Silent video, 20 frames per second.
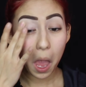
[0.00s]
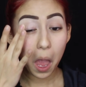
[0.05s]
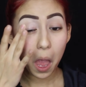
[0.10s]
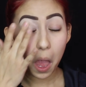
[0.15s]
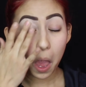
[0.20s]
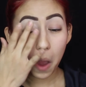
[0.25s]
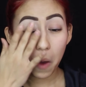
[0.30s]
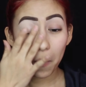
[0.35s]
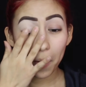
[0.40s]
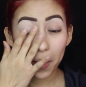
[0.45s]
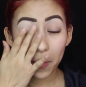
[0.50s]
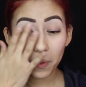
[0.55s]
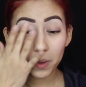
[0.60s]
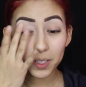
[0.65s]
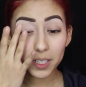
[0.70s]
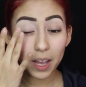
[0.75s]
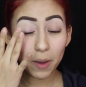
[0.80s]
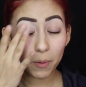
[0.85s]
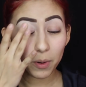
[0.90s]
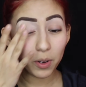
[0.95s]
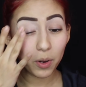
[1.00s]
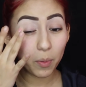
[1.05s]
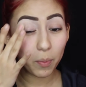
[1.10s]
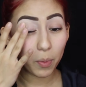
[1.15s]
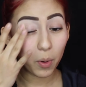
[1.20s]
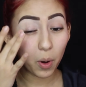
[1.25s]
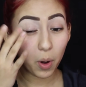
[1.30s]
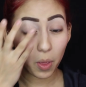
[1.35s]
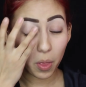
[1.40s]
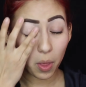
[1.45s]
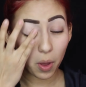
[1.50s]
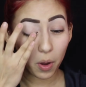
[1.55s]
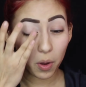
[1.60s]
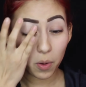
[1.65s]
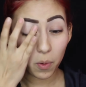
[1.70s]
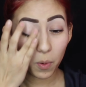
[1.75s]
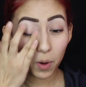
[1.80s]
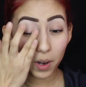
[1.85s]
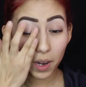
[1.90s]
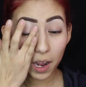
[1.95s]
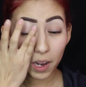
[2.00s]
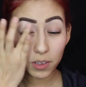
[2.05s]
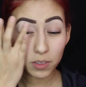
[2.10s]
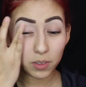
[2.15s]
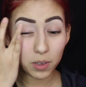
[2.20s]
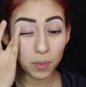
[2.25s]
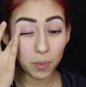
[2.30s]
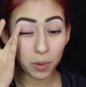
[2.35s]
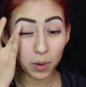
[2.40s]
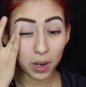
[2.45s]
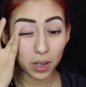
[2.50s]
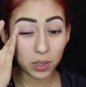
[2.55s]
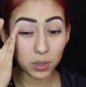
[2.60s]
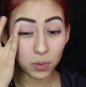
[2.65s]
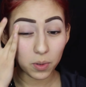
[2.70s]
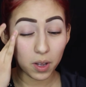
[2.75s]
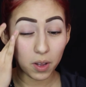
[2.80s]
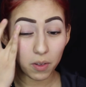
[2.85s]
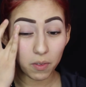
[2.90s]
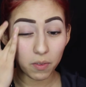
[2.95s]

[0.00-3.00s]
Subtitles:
I was talking to my friend, by the way, if you guys are wondering.